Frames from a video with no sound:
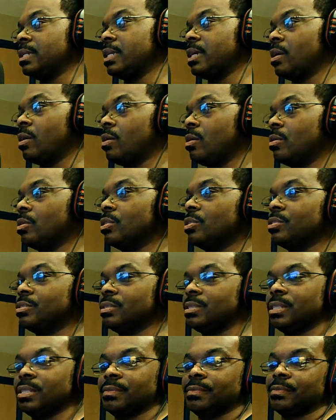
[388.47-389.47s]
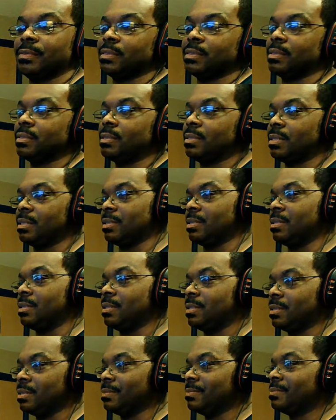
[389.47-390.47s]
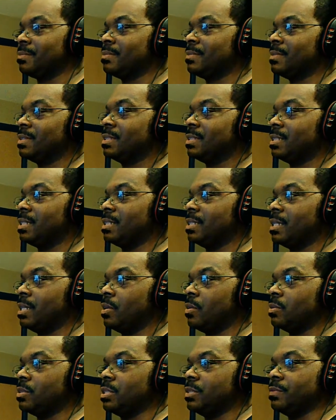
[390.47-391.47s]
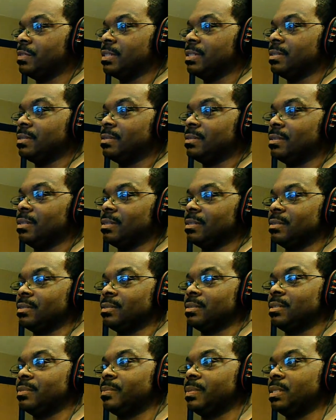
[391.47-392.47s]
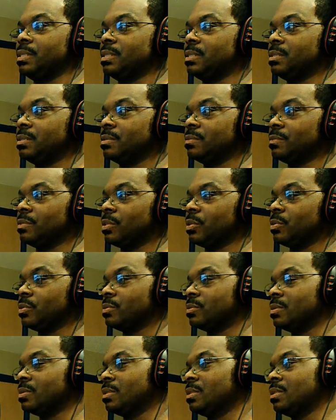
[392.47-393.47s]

They all look different, kind of like they all different species of turtle.